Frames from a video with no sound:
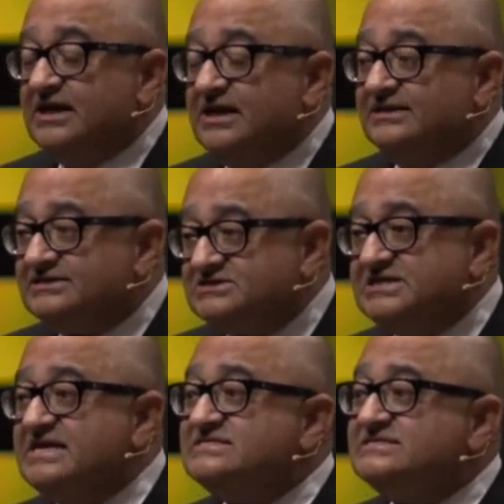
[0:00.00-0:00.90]
that
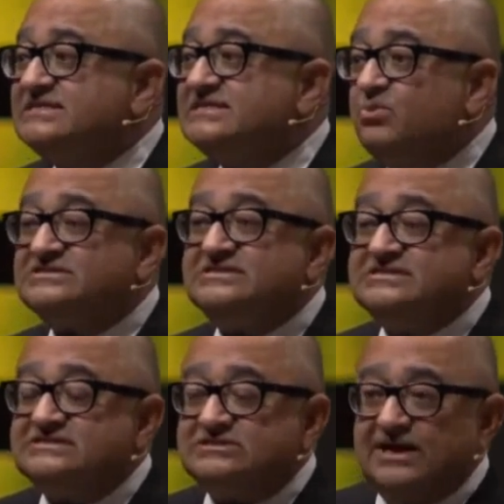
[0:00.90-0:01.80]
says that Western
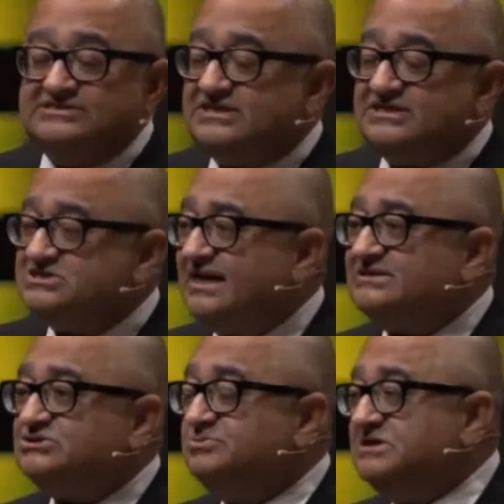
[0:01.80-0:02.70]
civilization
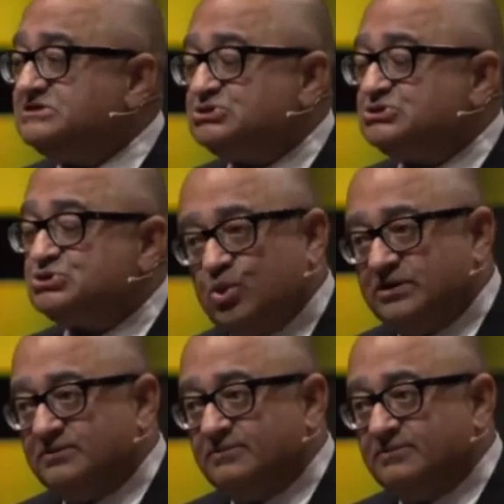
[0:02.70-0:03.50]
has to be destroyed.